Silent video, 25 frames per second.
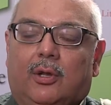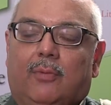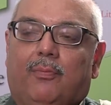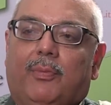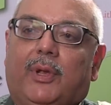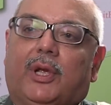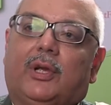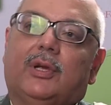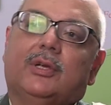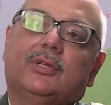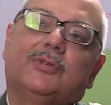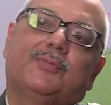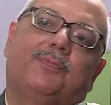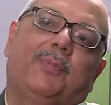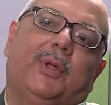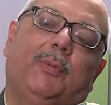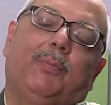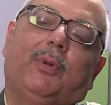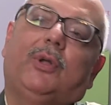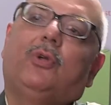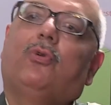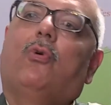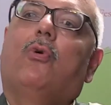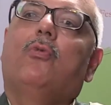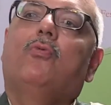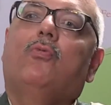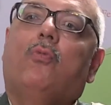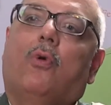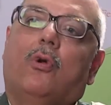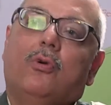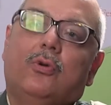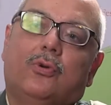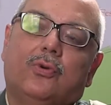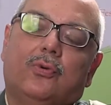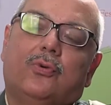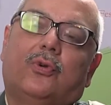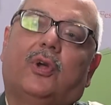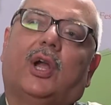because people don't
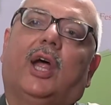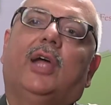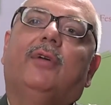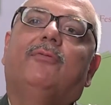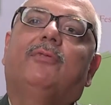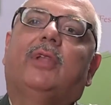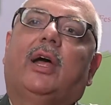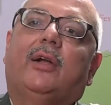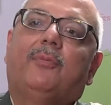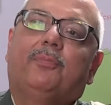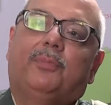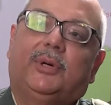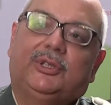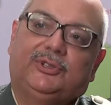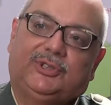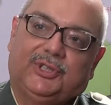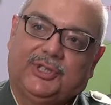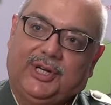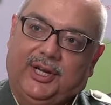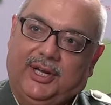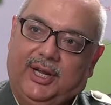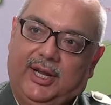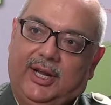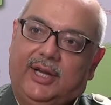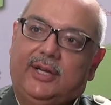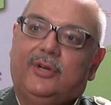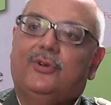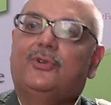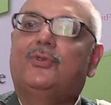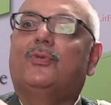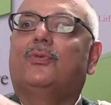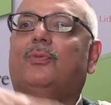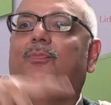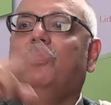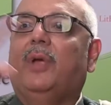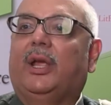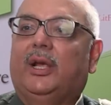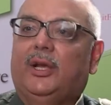want to drive that much ahead
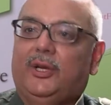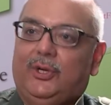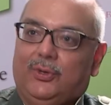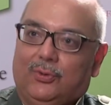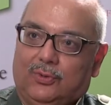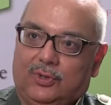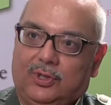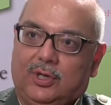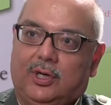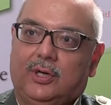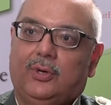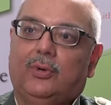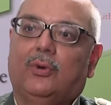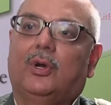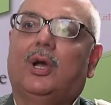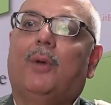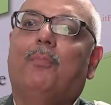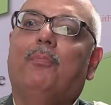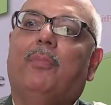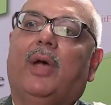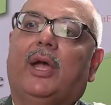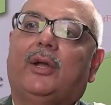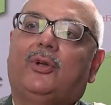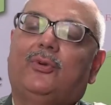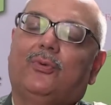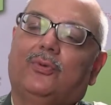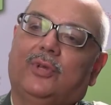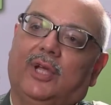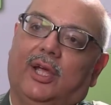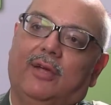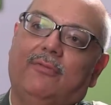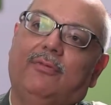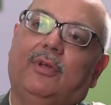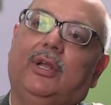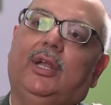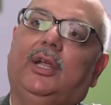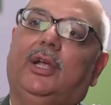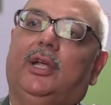to make a U-turn to come back to their
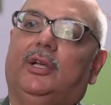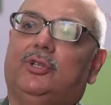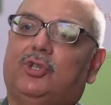village